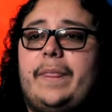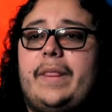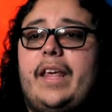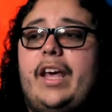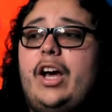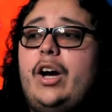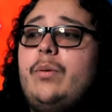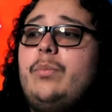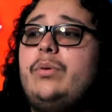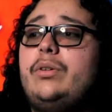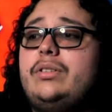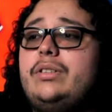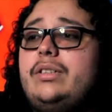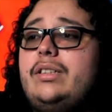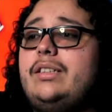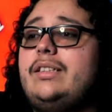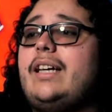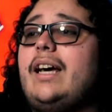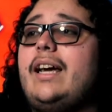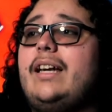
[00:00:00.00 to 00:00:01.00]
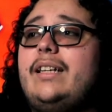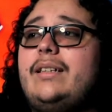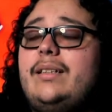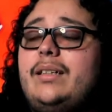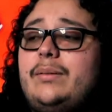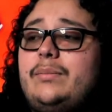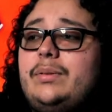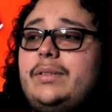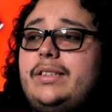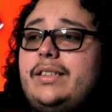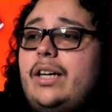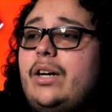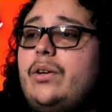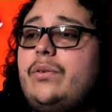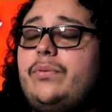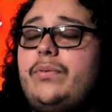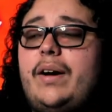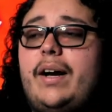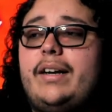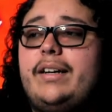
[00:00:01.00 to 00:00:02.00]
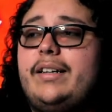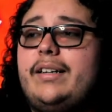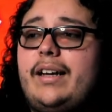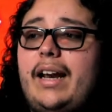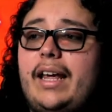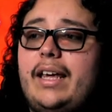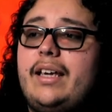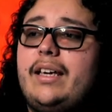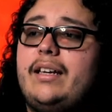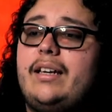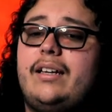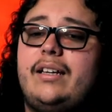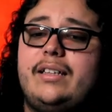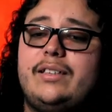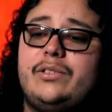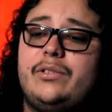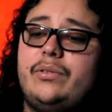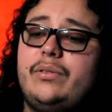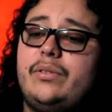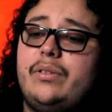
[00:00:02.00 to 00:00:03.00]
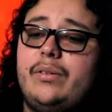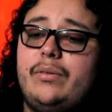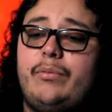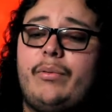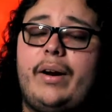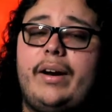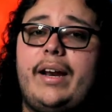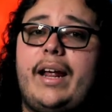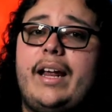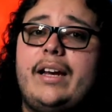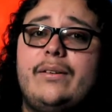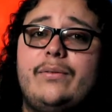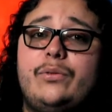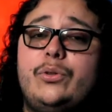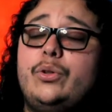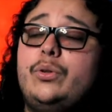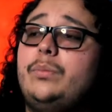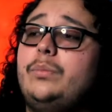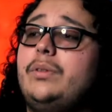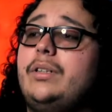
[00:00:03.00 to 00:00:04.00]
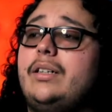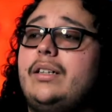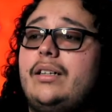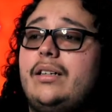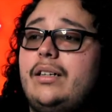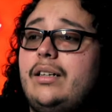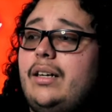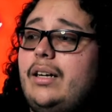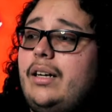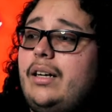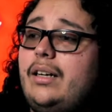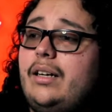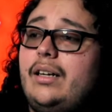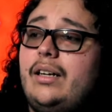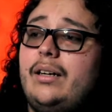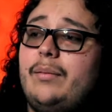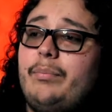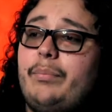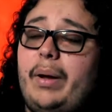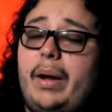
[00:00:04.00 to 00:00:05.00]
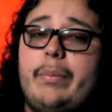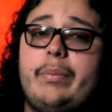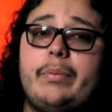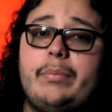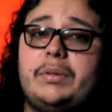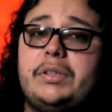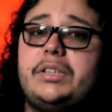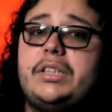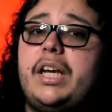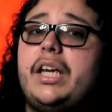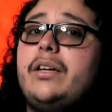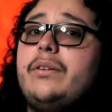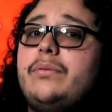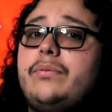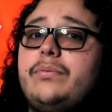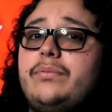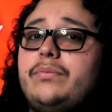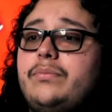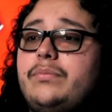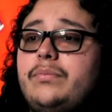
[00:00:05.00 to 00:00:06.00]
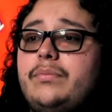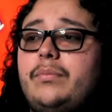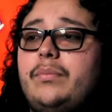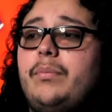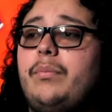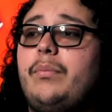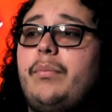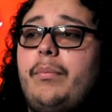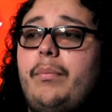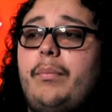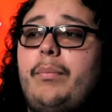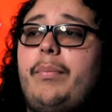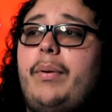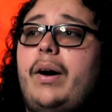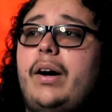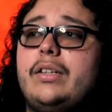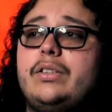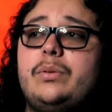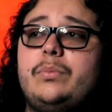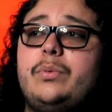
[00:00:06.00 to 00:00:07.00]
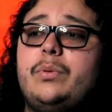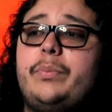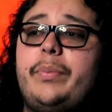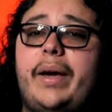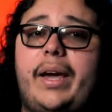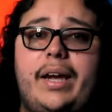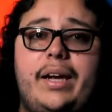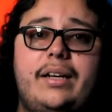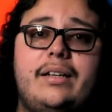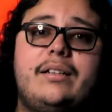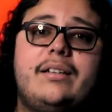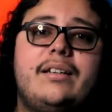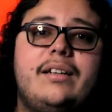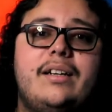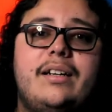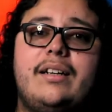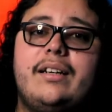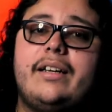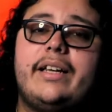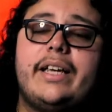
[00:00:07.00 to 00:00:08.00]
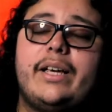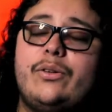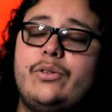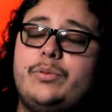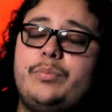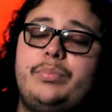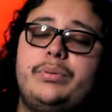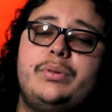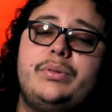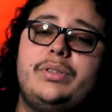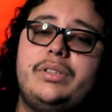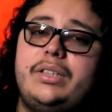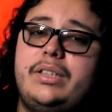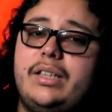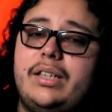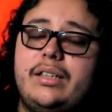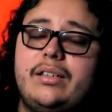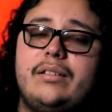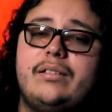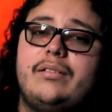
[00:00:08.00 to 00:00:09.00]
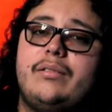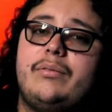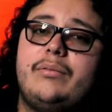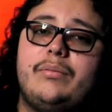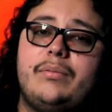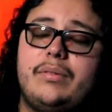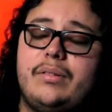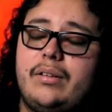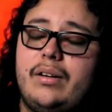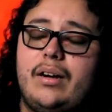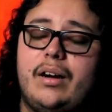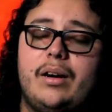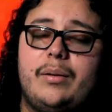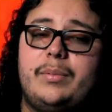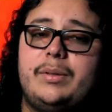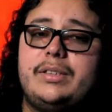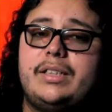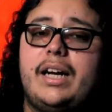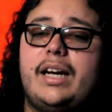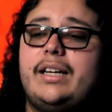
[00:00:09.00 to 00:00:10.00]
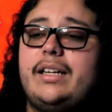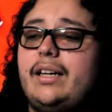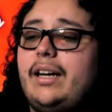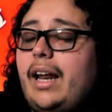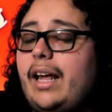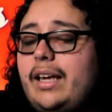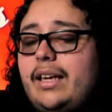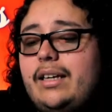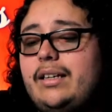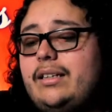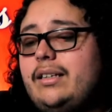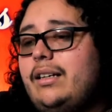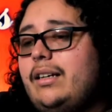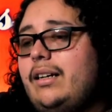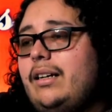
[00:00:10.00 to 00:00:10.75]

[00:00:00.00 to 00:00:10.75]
Hellboy's design himself, I didn't like it. His right hand of doom look paper mache of possible pain. Like it was bougie and garbage. I didn't like it.